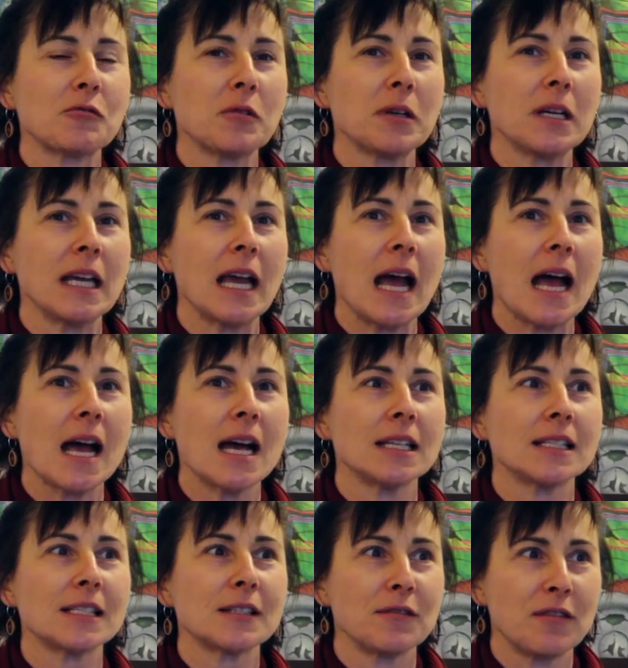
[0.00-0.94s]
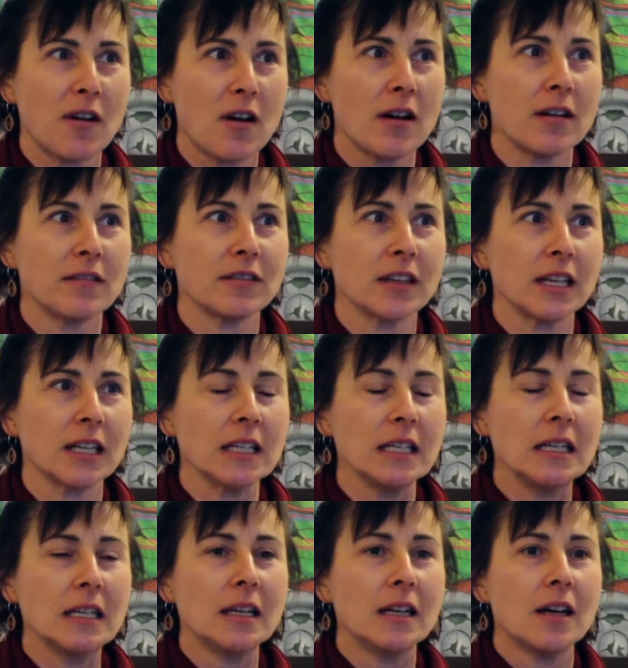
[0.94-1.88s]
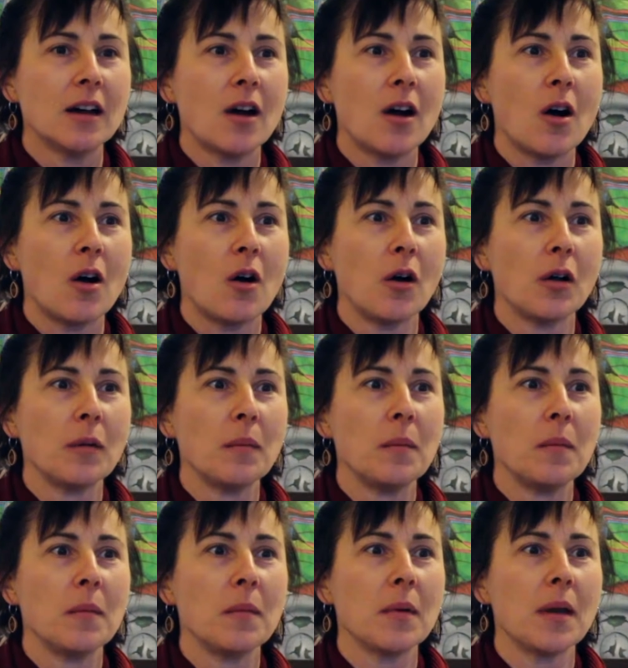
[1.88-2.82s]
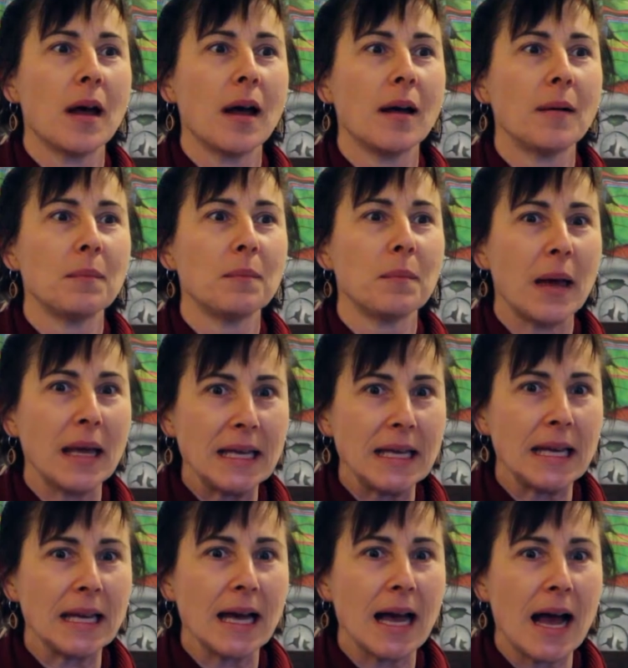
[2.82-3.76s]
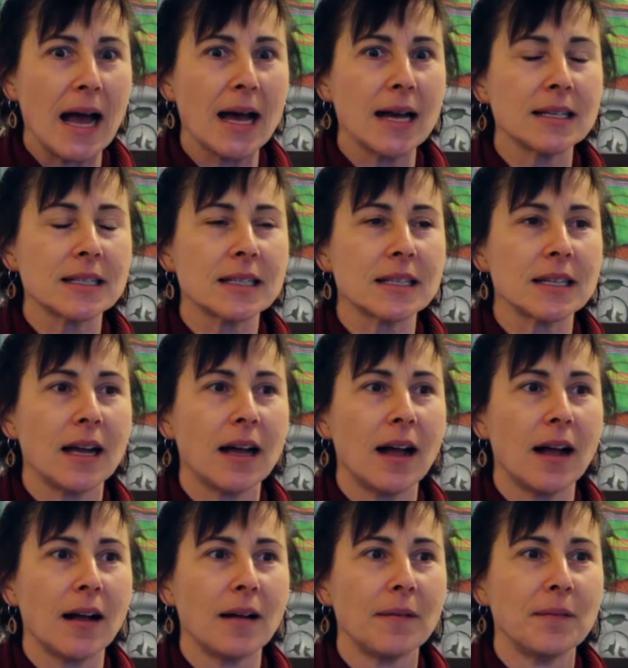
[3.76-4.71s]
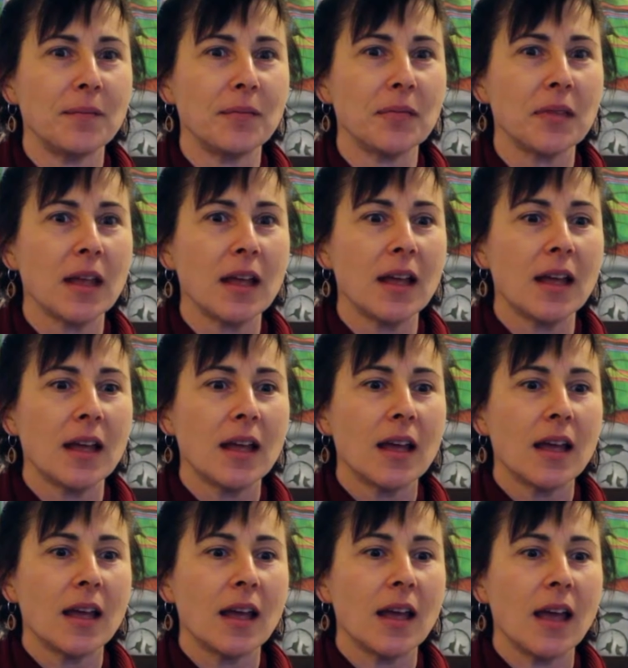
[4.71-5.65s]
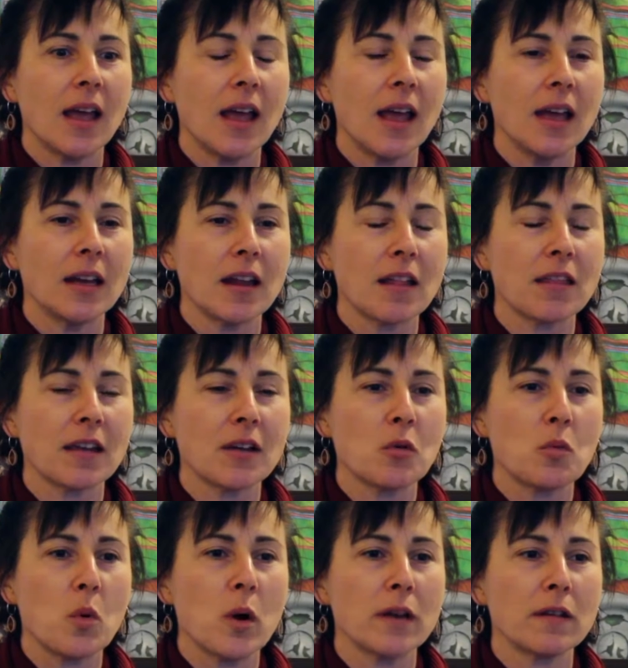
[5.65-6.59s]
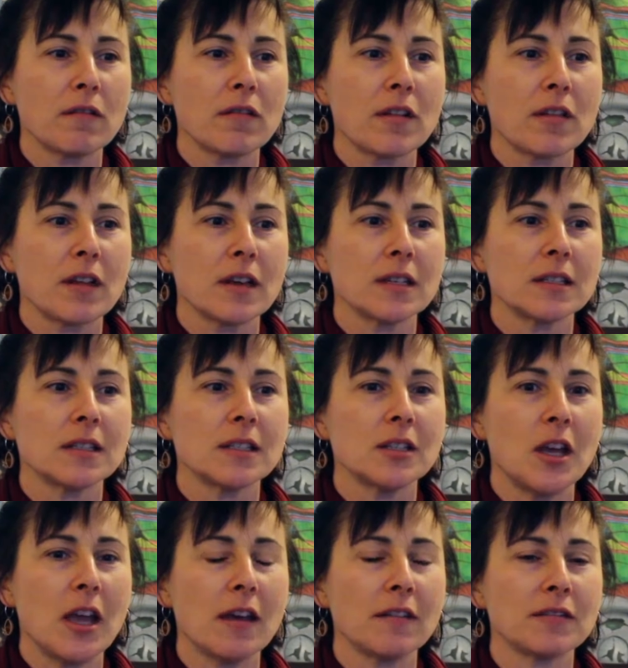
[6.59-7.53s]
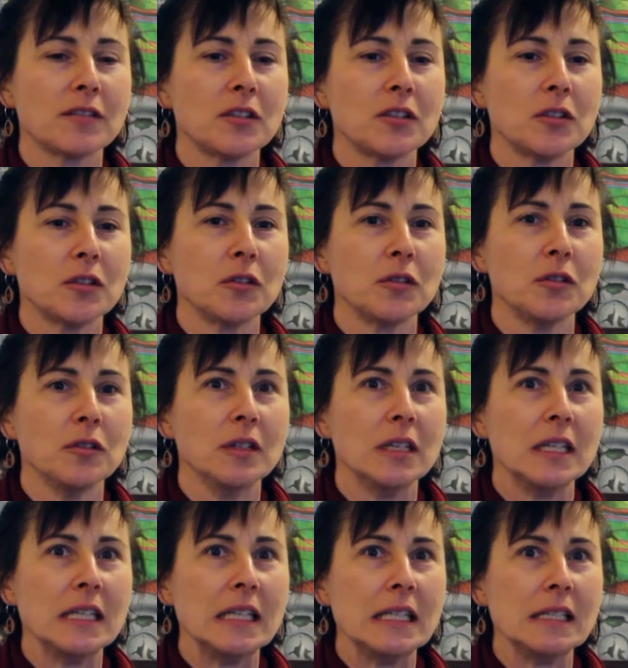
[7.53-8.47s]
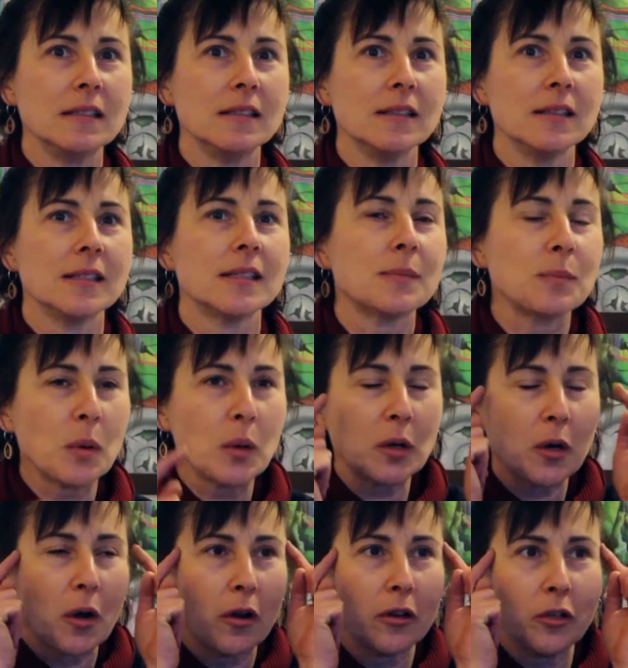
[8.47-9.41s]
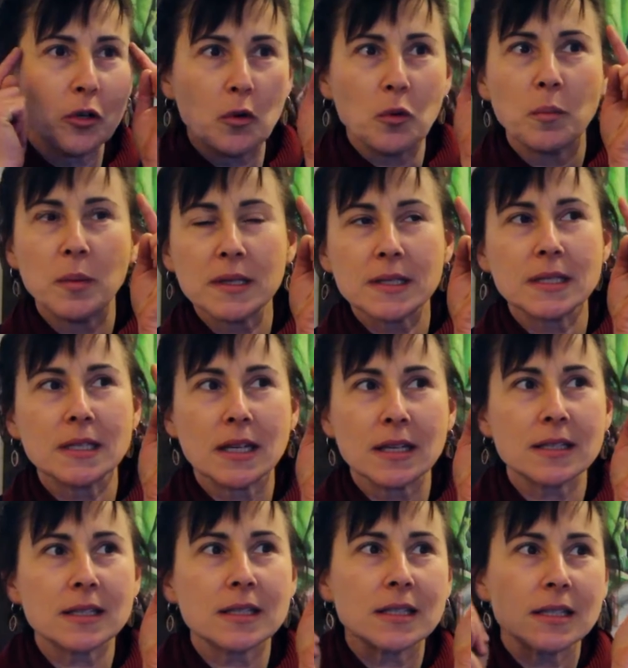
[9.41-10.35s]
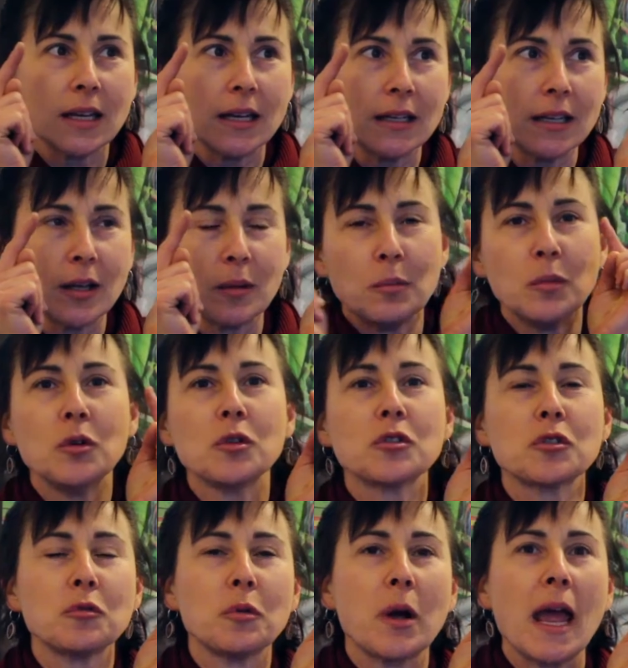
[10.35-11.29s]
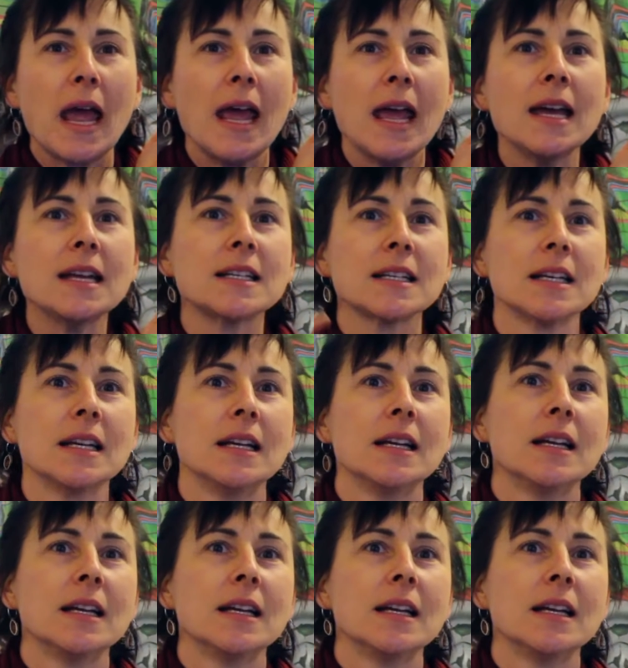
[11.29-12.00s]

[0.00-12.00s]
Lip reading: it's really hard surviving on making art. And I think one of the things you have to do is put on your business and commercial hat.